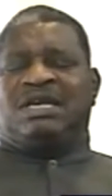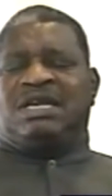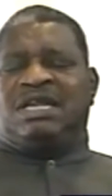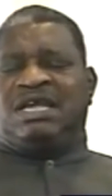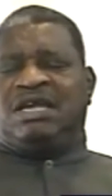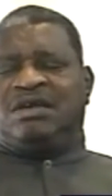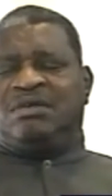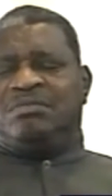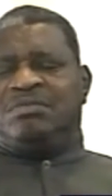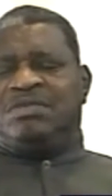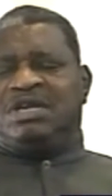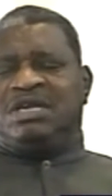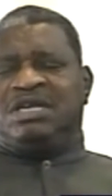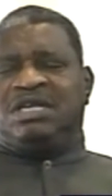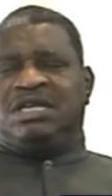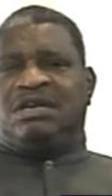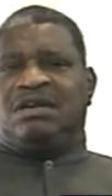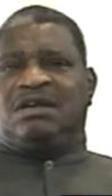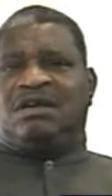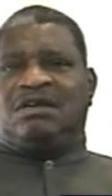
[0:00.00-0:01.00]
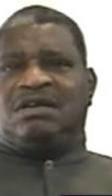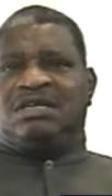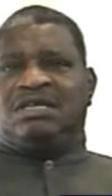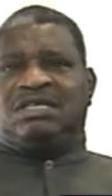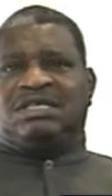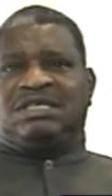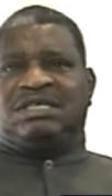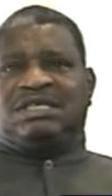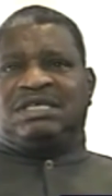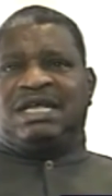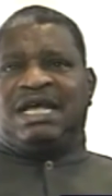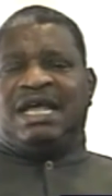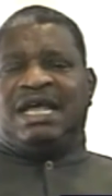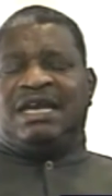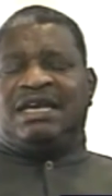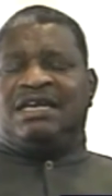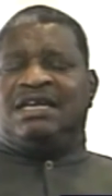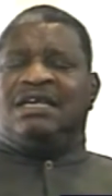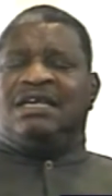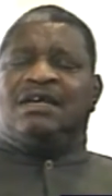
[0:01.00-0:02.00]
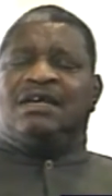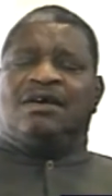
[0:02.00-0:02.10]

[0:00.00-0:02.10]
their community and understand